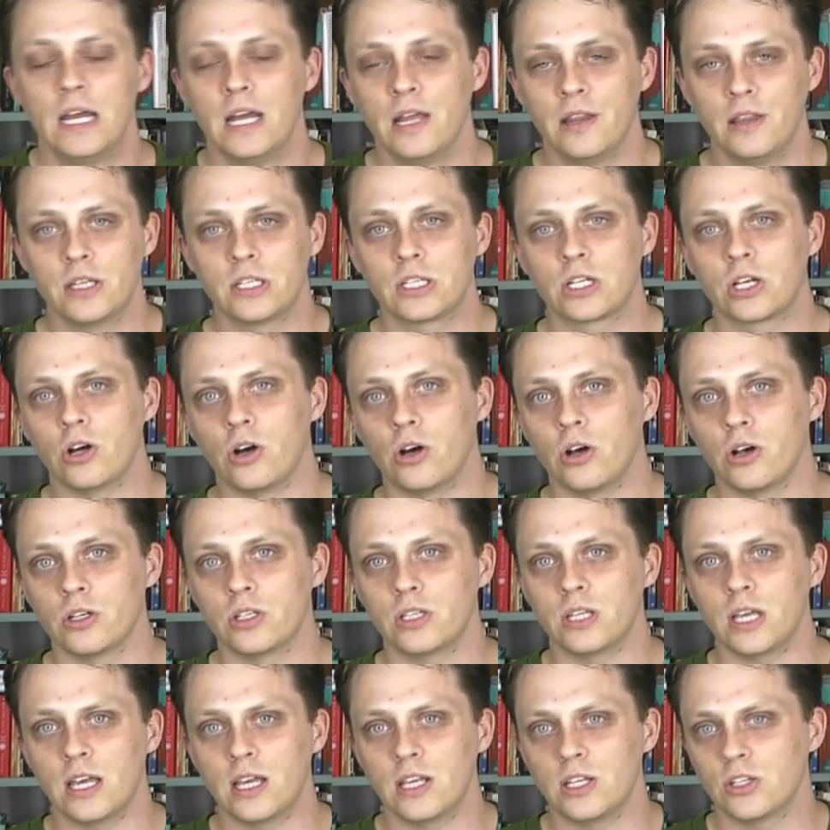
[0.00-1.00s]
This
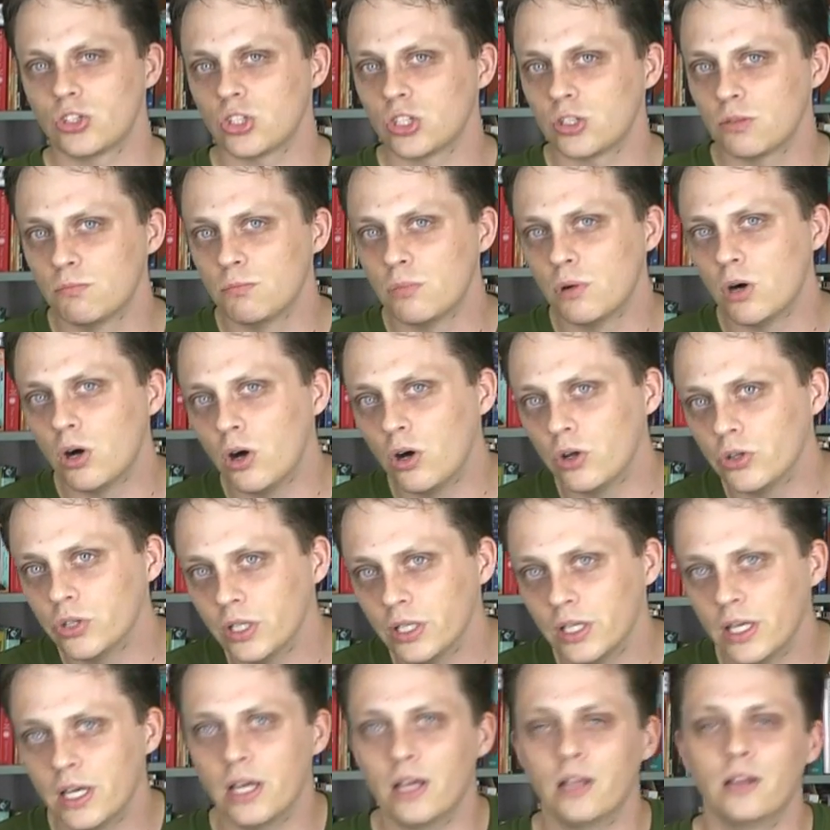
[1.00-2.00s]
caused a small
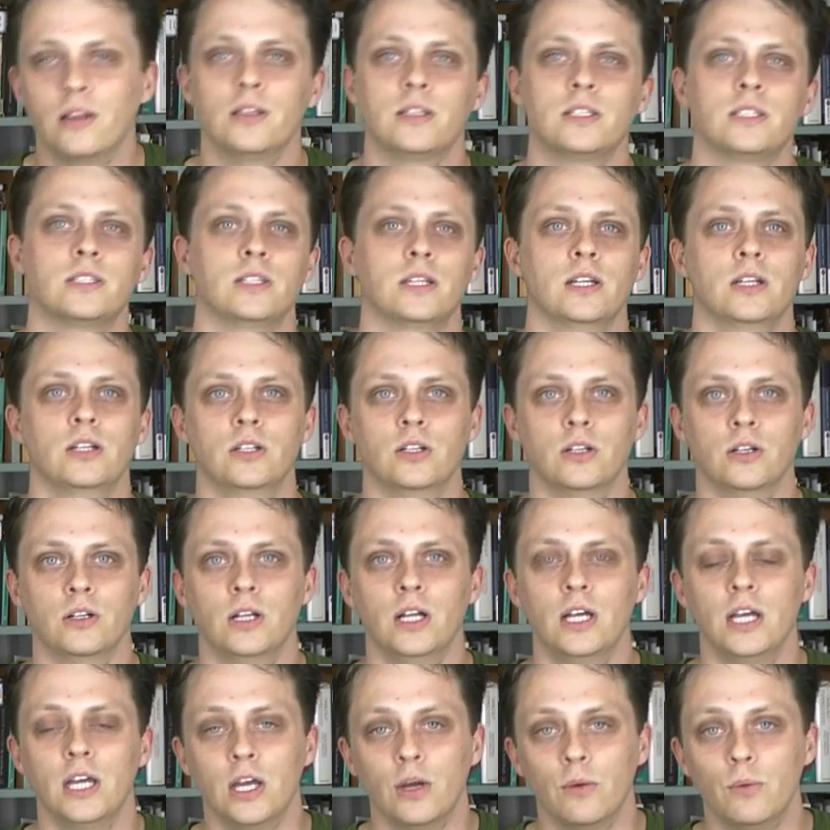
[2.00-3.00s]
delay in the signal,
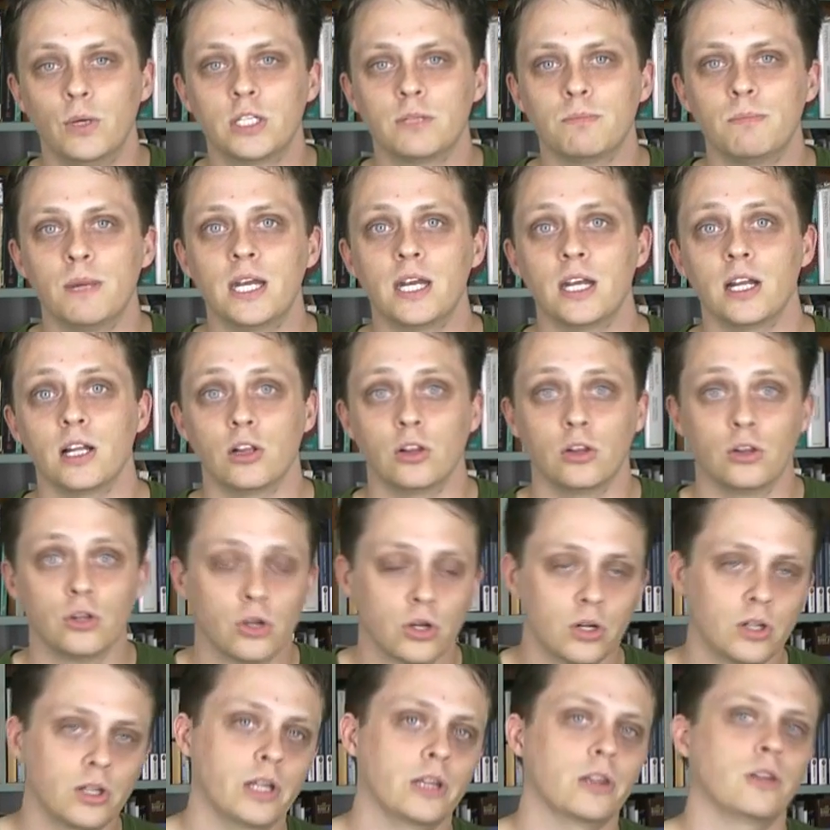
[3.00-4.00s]
which made it
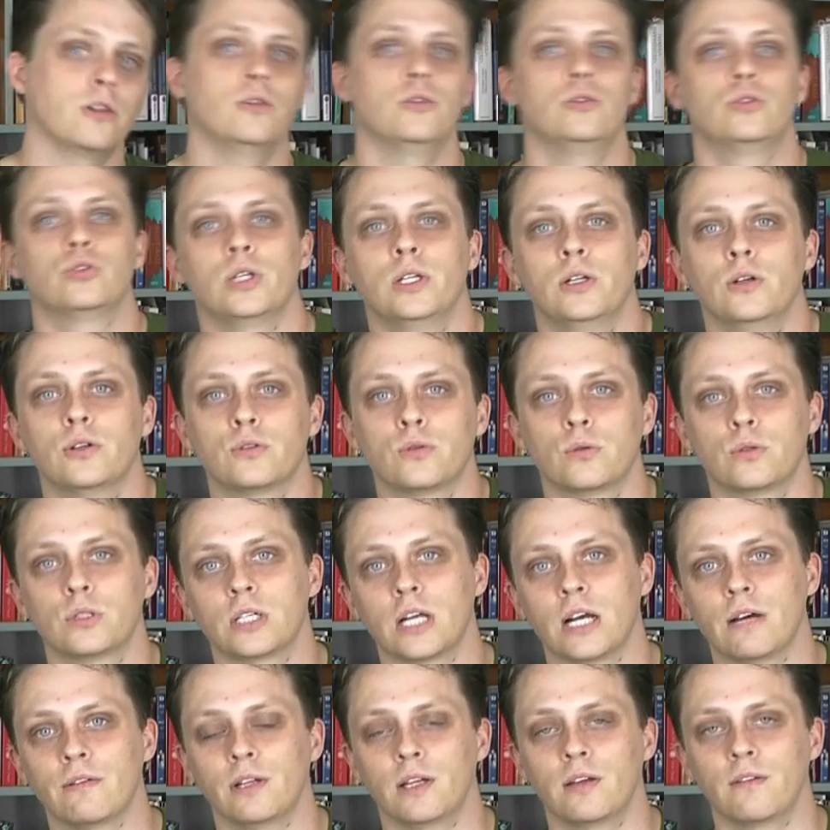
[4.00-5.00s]
look like the neutrinos were
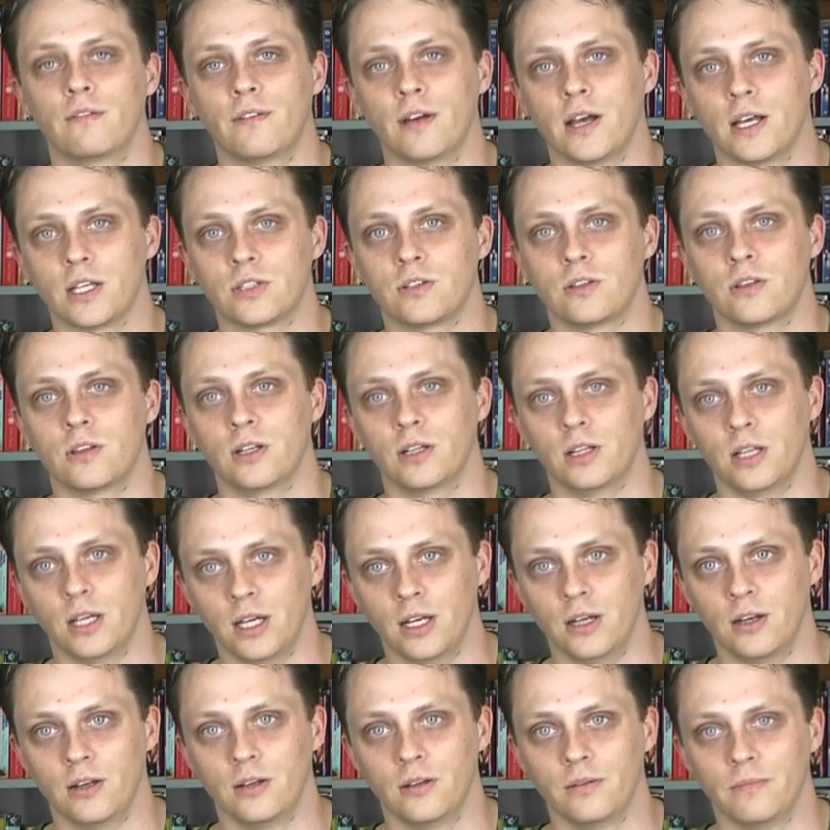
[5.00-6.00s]
traveling faster than
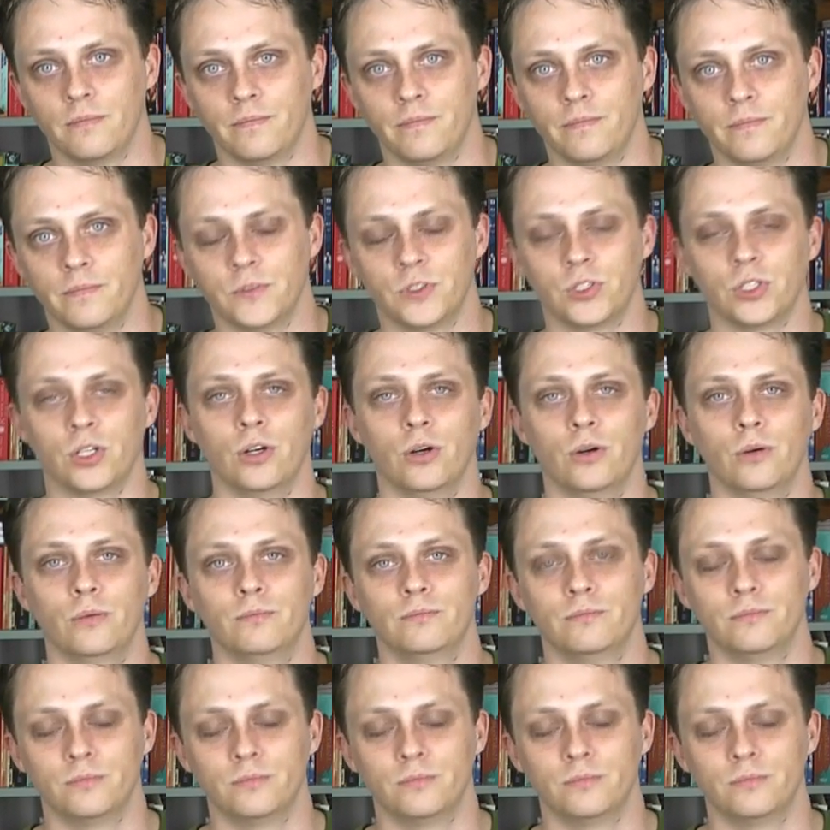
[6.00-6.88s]
light. So,